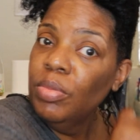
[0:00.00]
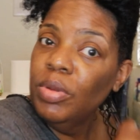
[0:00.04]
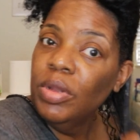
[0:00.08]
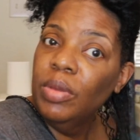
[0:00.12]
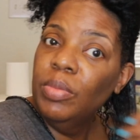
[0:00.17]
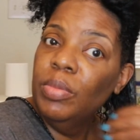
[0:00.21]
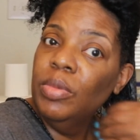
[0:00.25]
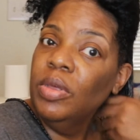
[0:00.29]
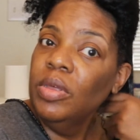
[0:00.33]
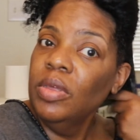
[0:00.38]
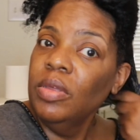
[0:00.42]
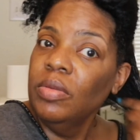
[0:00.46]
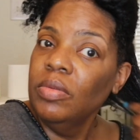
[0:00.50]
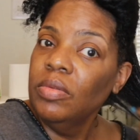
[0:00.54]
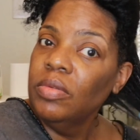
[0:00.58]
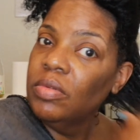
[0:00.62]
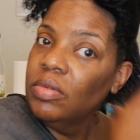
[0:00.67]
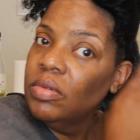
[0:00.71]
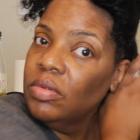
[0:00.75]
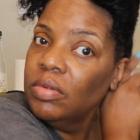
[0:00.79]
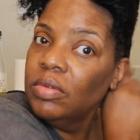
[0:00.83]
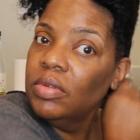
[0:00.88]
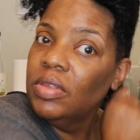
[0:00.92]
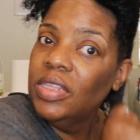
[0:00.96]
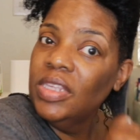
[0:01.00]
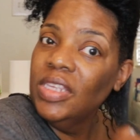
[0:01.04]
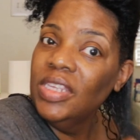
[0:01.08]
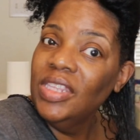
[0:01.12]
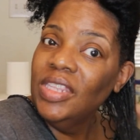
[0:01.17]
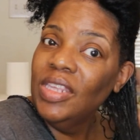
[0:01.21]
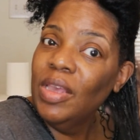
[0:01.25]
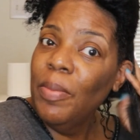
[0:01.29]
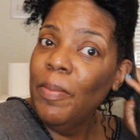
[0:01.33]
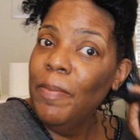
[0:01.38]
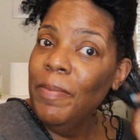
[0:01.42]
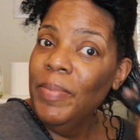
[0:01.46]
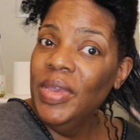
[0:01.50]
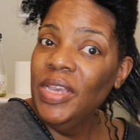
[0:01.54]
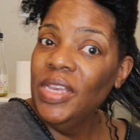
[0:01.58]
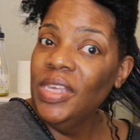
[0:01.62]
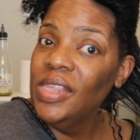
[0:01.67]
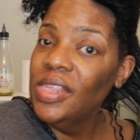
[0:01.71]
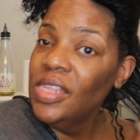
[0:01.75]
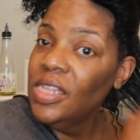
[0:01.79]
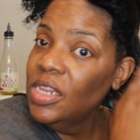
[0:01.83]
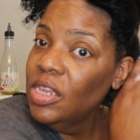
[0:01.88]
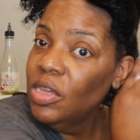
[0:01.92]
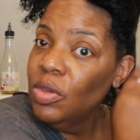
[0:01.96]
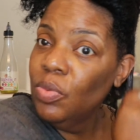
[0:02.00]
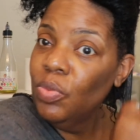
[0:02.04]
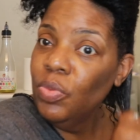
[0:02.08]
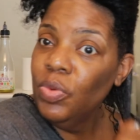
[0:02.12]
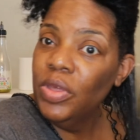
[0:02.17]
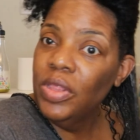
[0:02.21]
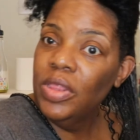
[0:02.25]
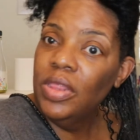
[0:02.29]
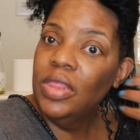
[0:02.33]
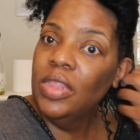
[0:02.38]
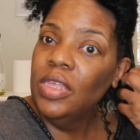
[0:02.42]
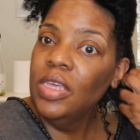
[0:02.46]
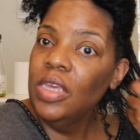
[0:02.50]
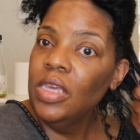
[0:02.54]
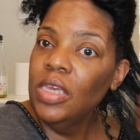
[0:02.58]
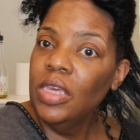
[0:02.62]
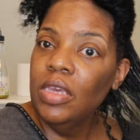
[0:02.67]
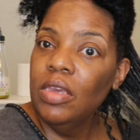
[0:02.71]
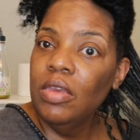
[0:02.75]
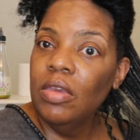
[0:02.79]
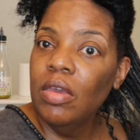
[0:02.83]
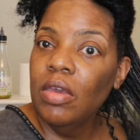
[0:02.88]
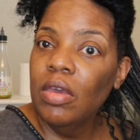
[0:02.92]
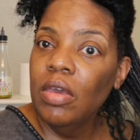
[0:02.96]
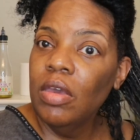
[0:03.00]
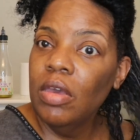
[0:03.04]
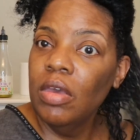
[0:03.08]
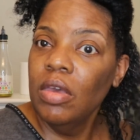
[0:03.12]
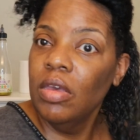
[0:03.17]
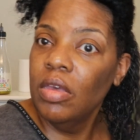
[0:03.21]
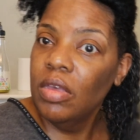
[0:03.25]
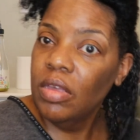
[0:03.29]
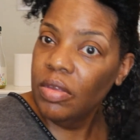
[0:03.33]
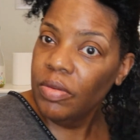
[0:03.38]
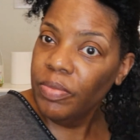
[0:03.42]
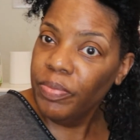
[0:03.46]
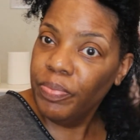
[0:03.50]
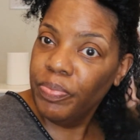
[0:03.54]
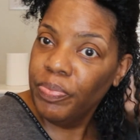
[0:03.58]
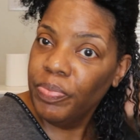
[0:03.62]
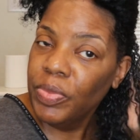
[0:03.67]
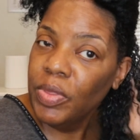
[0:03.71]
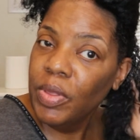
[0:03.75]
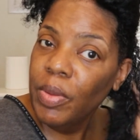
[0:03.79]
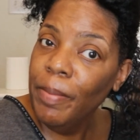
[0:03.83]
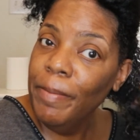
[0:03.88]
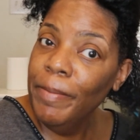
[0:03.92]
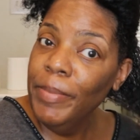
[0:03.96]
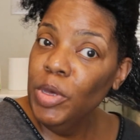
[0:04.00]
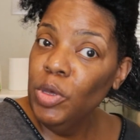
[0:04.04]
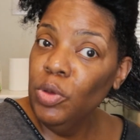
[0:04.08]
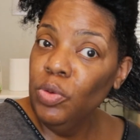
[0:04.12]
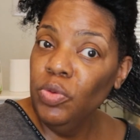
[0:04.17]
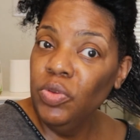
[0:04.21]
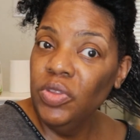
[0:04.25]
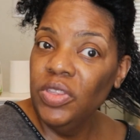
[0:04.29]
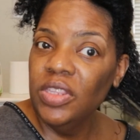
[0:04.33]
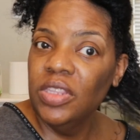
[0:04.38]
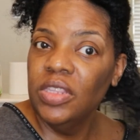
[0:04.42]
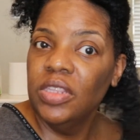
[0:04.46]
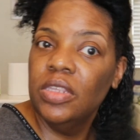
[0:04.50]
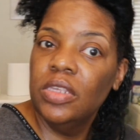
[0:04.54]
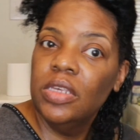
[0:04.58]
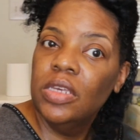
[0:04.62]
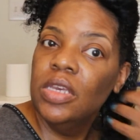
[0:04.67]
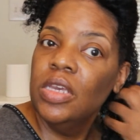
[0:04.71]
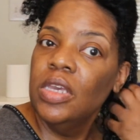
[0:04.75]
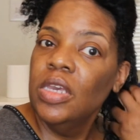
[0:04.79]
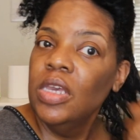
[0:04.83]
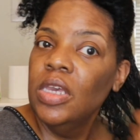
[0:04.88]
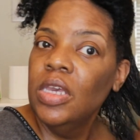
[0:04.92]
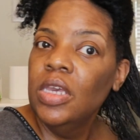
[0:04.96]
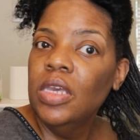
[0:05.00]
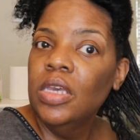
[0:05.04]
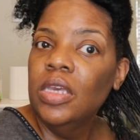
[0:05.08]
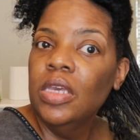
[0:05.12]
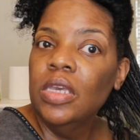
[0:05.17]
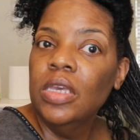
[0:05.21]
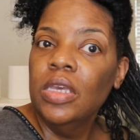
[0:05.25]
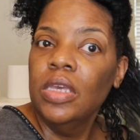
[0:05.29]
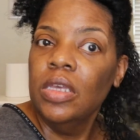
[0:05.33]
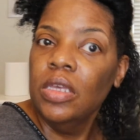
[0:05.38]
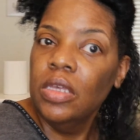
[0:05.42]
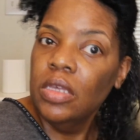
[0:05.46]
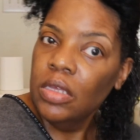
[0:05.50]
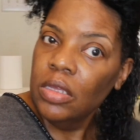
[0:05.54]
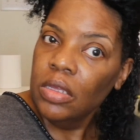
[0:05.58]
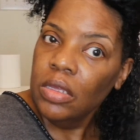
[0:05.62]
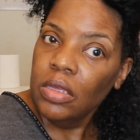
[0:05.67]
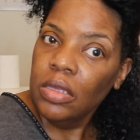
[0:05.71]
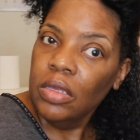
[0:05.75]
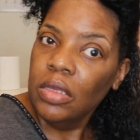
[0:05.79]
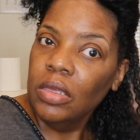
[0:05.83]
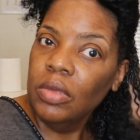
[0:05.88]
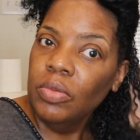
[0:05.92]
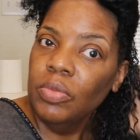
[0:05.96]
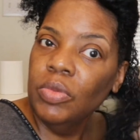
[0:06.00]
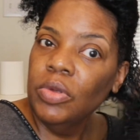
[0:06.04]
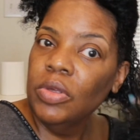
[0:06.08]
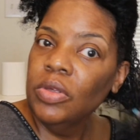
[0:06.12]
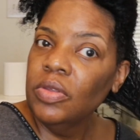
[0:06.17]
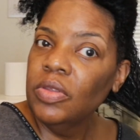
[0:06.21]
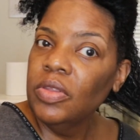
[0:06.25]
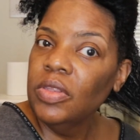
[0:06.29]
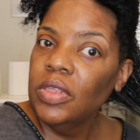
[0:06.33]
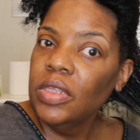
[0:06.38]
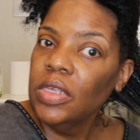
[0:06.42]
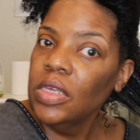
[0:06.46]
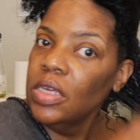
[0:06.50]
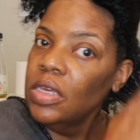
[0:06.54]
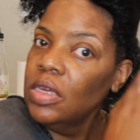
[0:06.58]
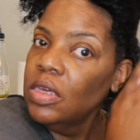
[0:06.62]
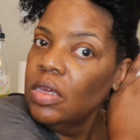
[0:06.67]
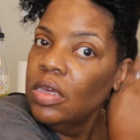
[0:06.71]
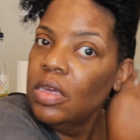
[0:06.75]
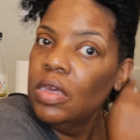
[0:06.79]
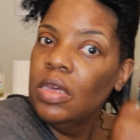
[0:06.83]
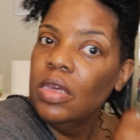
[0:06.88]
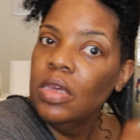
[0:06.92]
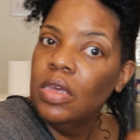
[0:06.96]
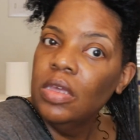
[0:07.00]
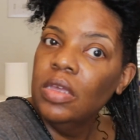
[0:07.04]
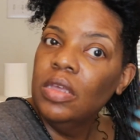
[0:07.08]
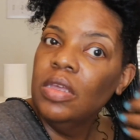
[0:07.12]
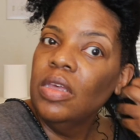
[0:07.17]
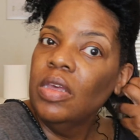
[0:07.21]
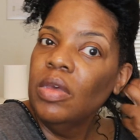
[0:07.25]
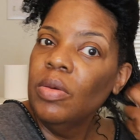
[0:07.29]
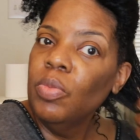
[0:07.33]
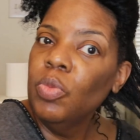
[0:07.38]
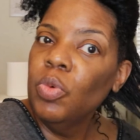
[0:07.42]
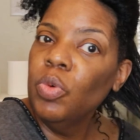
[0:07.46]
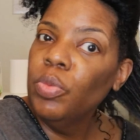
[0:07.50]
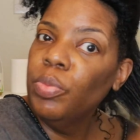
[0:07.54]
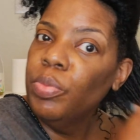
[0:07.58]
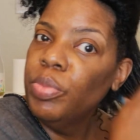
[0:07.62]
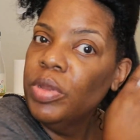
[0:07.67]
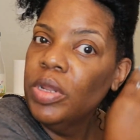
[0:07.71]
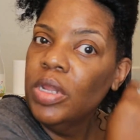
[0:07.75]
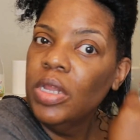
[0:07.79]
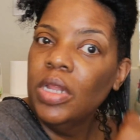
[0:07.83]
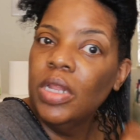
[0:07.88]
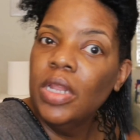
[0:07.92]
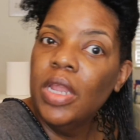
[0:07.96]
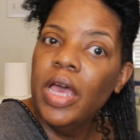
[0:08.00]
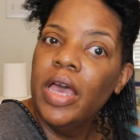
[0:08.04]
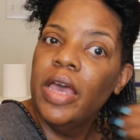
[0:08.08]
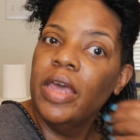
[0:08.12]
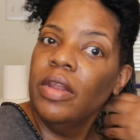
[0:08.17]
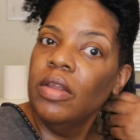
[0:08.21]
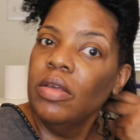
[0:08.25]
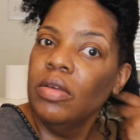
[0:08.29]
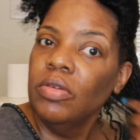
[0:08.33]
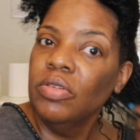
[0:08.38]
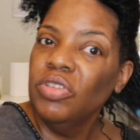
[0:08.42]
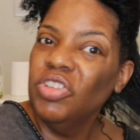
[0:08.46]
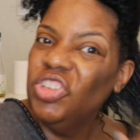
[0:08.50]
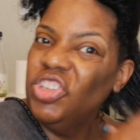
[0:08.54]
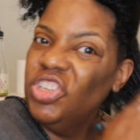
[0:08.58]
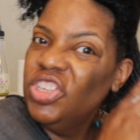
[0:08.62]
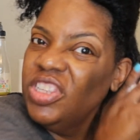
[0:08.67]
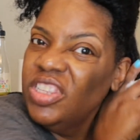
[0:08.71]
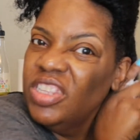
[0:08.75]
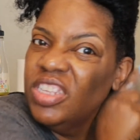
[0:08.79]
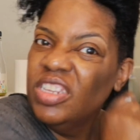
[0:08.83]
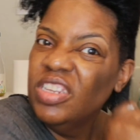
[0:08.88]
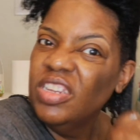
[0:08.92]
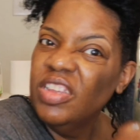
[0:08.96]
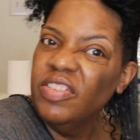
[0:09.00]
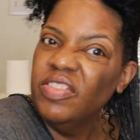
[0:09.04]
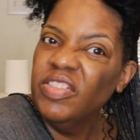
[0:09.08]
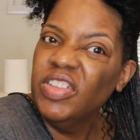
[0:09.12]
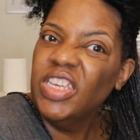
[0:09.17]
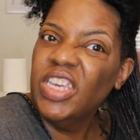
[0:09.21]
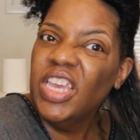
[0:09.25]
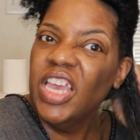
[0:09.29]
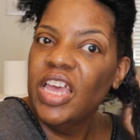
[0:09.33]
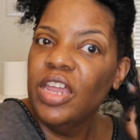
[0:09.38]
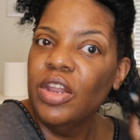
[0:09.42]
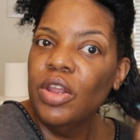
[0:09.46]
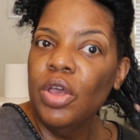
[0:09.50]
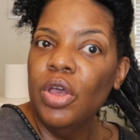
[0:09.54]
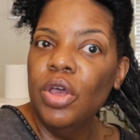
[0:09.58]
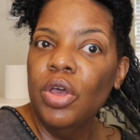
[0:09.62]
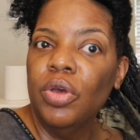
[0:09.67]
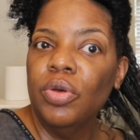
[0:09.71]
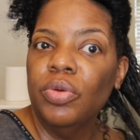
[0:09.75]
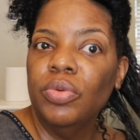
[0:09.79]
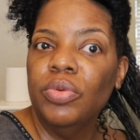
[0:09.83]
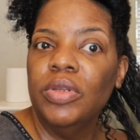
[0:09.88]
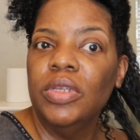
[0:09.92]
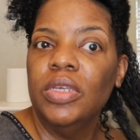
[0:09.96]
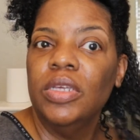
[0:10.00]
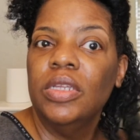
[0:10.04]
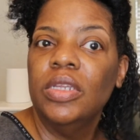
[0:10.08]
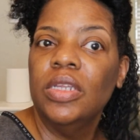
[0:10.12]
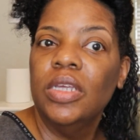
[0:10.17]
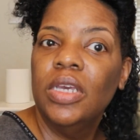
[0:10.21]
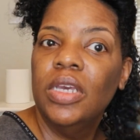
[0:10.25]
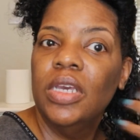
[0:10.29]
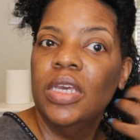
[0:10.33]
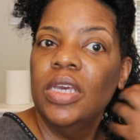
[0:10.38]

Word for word: But I'm going to, since I'm mixing it with the uh, mousse, we'll see. I won't put a lot on, just enough to kind of hold it.